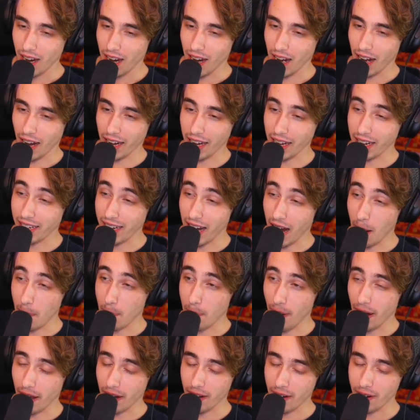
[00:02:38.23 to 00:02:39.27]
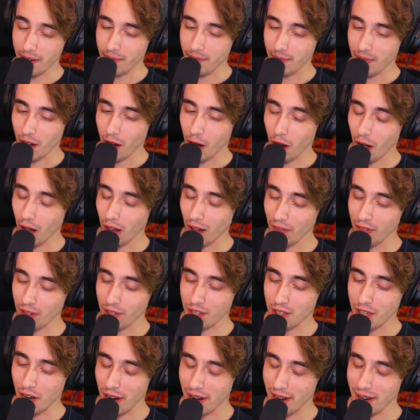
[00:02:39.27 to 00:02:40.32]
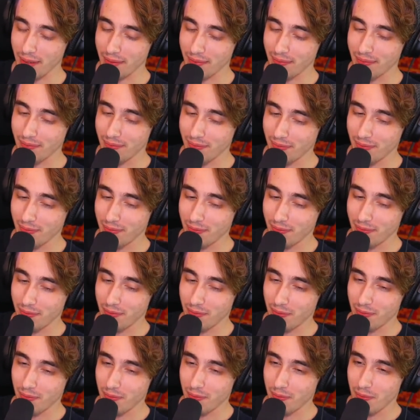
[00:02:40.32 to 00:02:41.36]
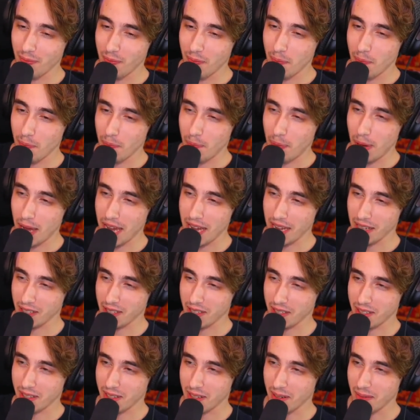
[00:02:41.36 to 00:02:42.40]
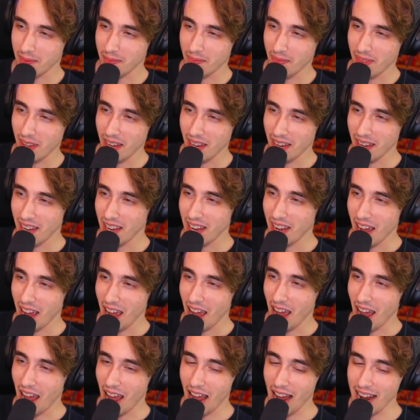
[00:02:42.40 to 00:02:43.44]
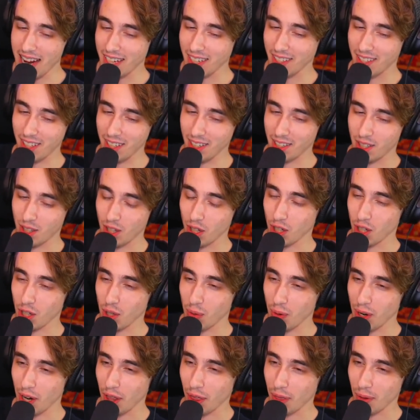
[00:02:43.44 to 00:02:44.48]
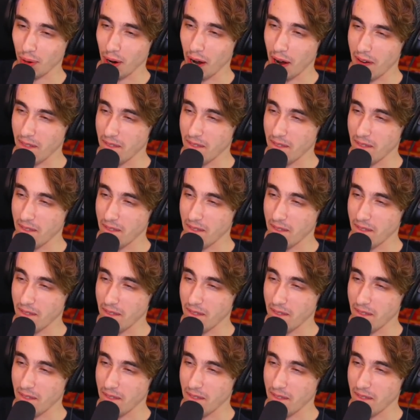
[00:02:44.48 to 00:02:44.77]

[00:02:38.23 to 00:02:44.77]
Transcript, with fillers: And it got better. All of a sudden, piss exits the urethra.